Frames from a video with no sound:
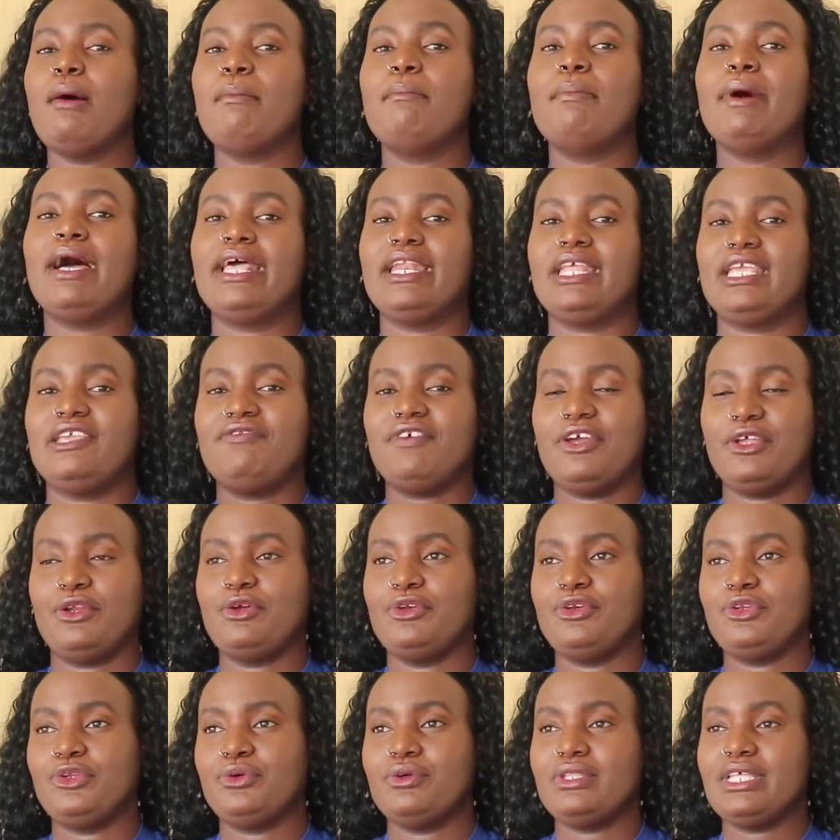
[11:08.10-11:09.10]
But if I
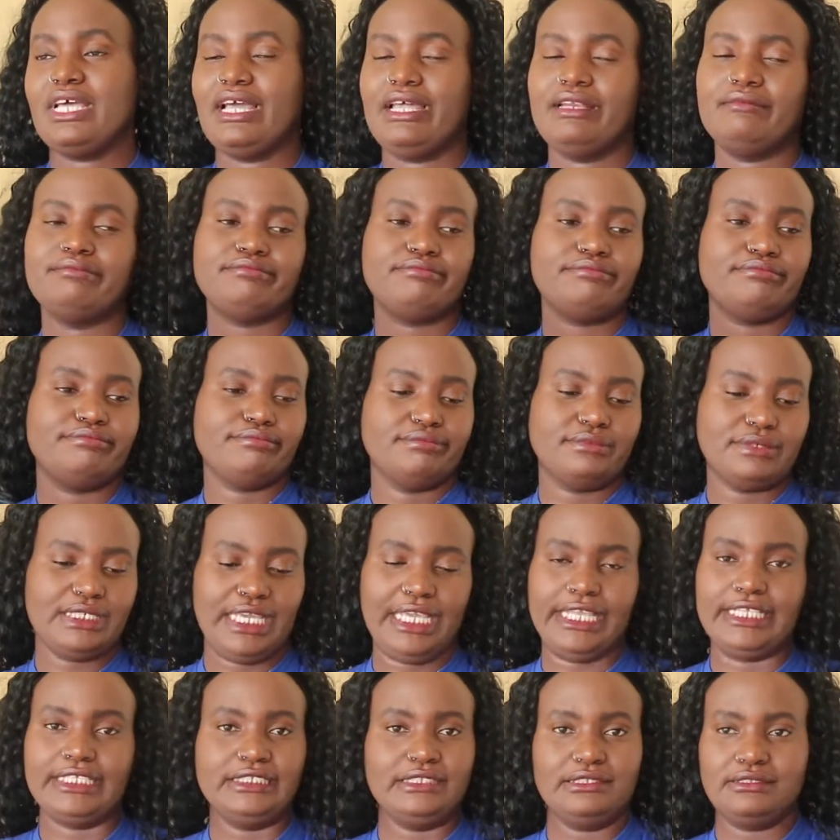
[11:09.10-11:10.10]
don't do that,
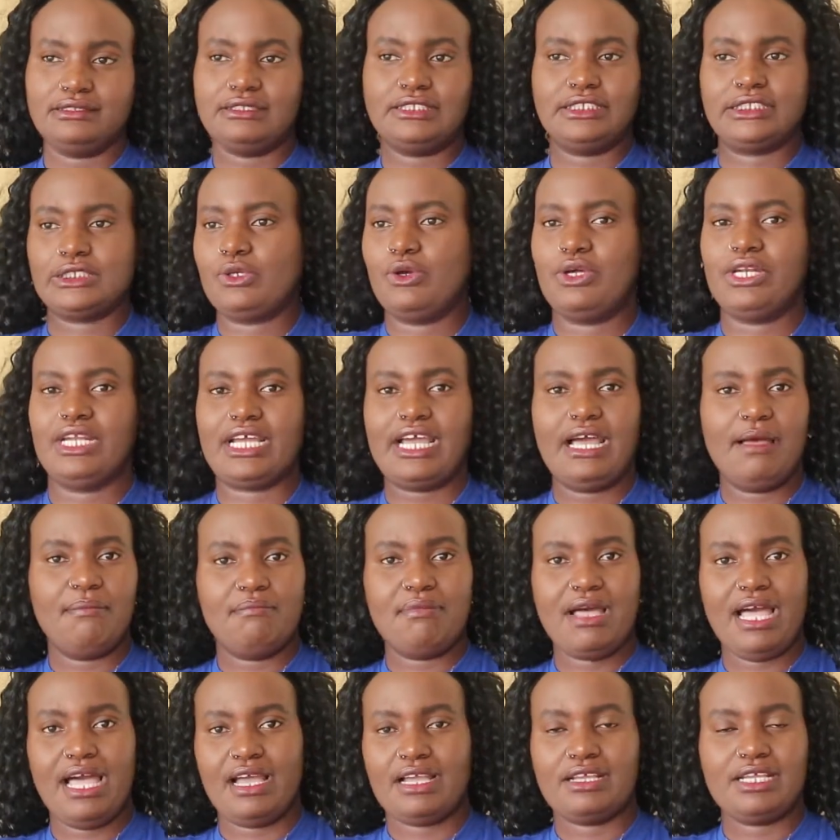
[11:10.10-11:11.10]
it's gonna come
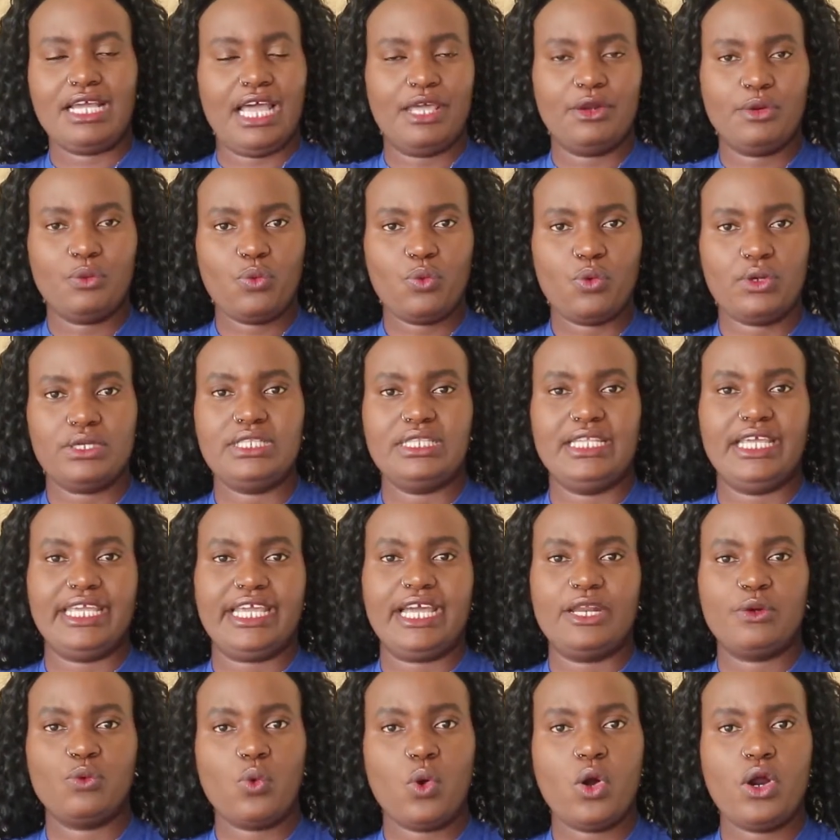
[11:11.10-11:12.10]
back and
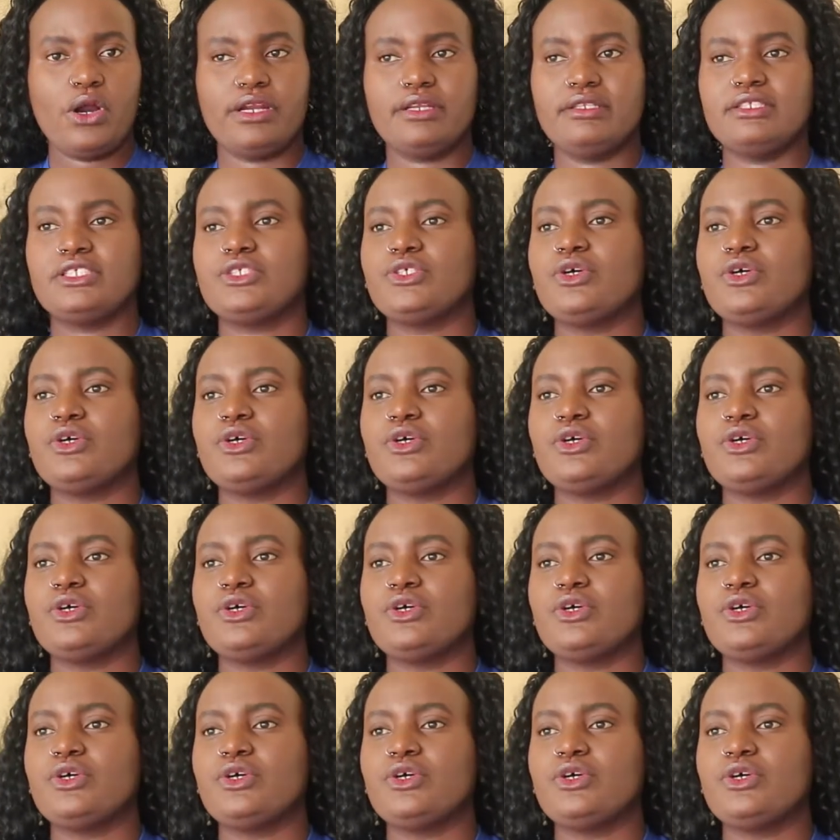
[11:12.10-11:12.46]
like unwarranted.